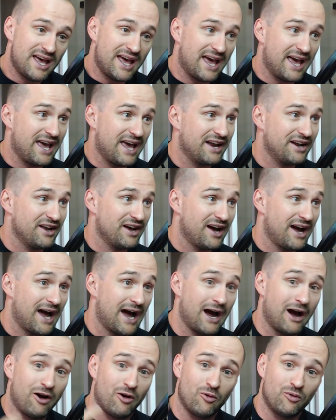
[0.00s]
and
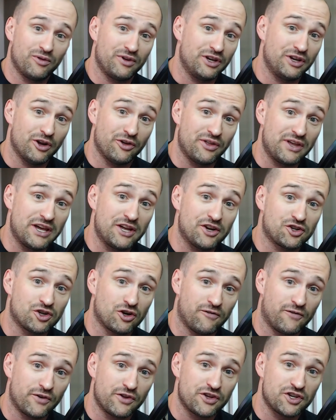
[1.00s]
how the intro
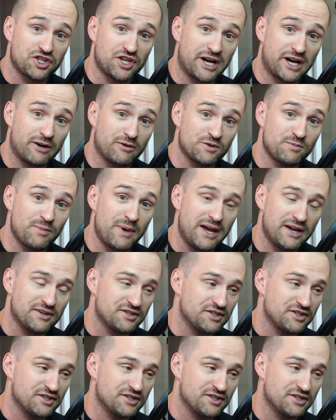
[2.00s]
for this channel is made.